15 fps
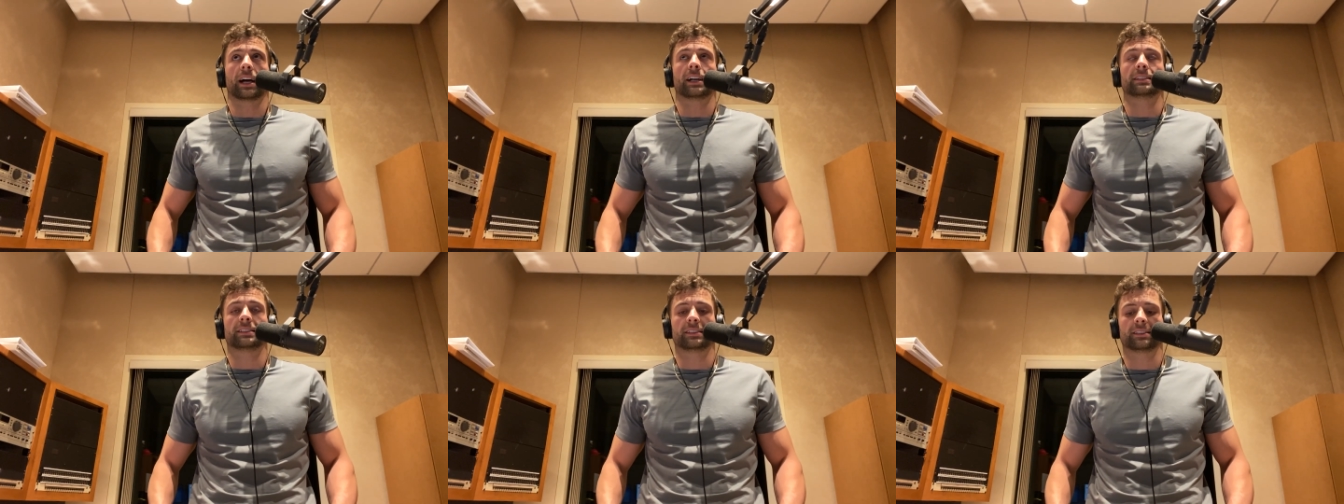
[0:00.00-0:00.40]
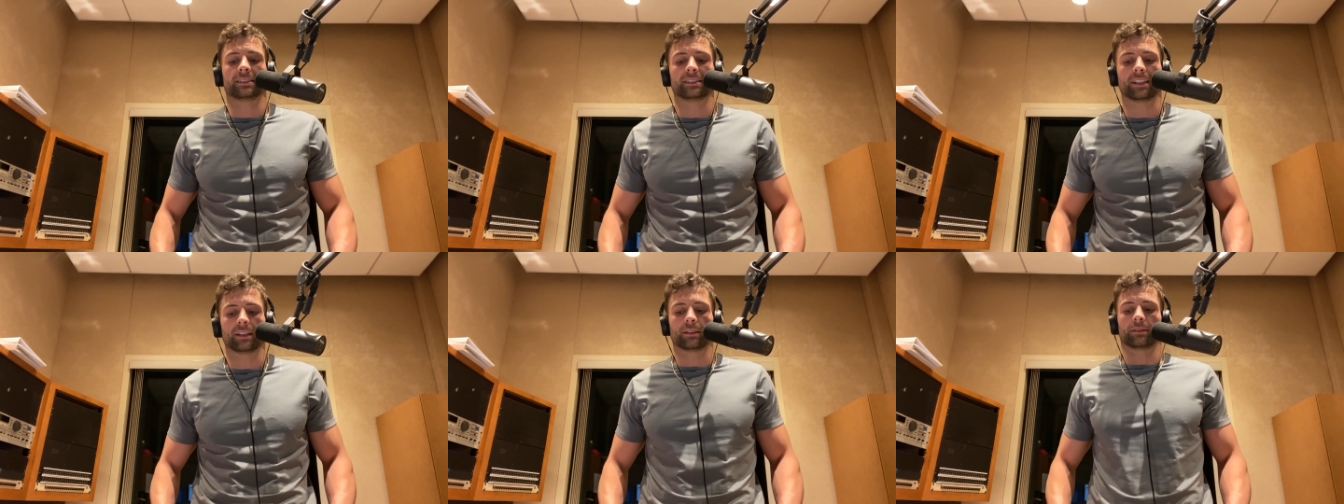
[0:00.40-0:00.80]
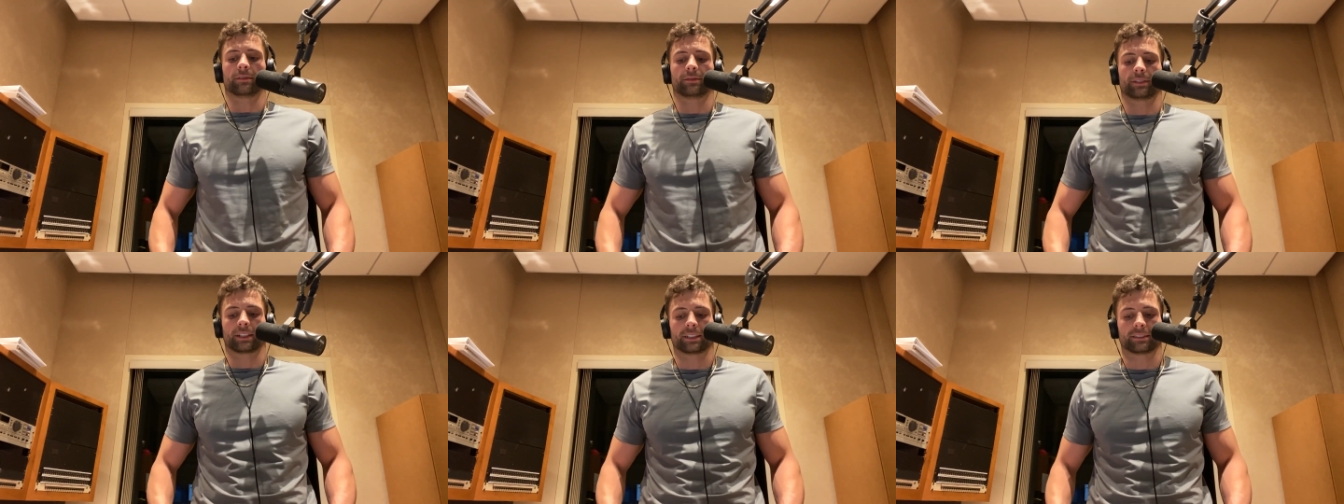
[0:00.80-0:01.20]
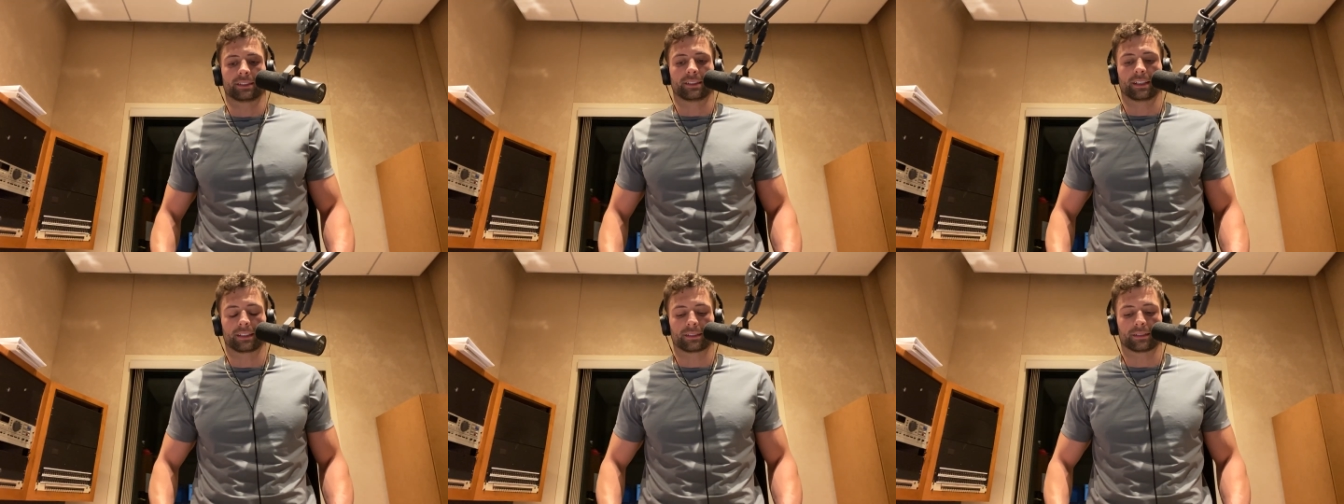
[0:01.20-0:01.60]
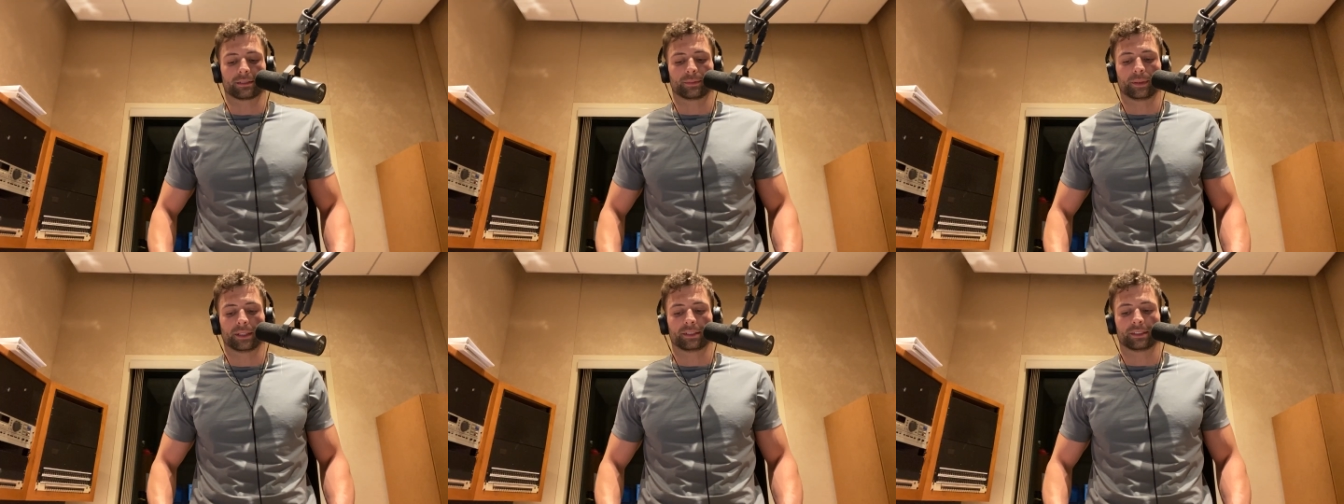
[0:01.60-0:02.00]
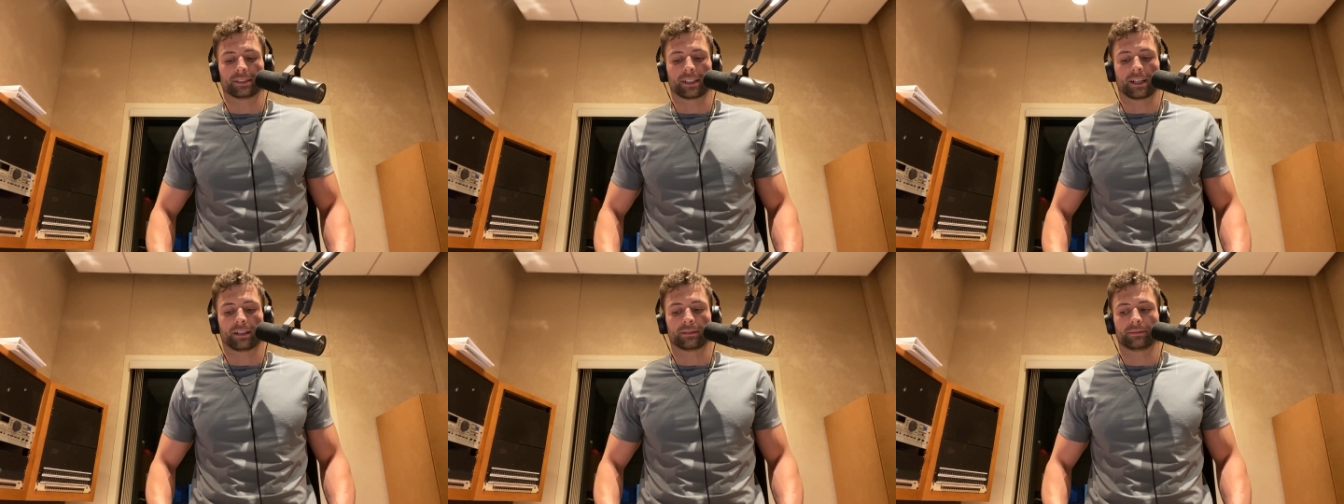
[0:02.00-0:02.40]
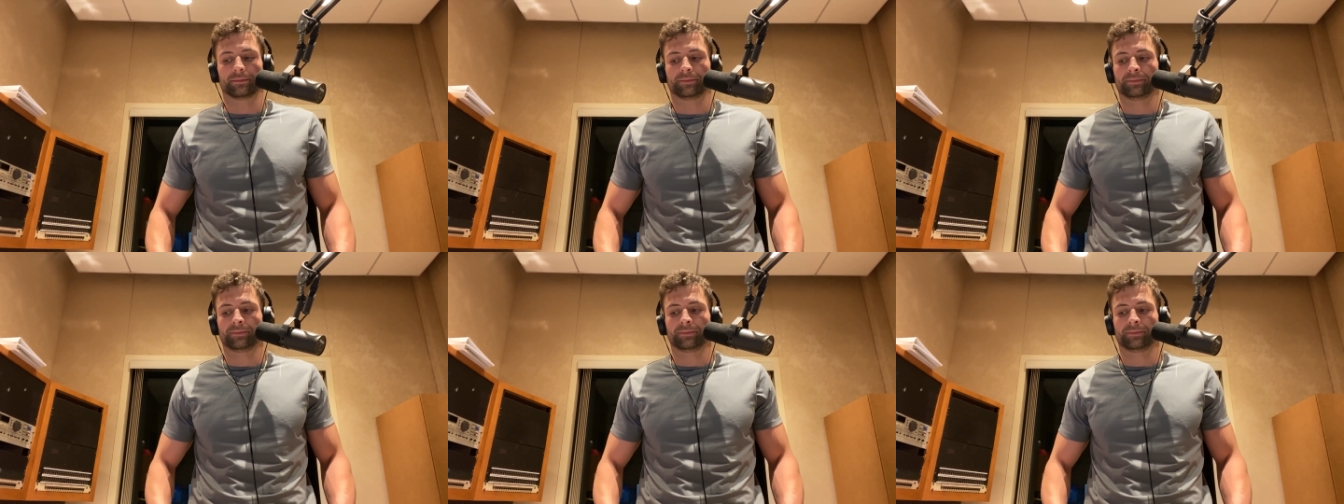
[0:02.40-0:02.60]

I still forget to take those bitches out.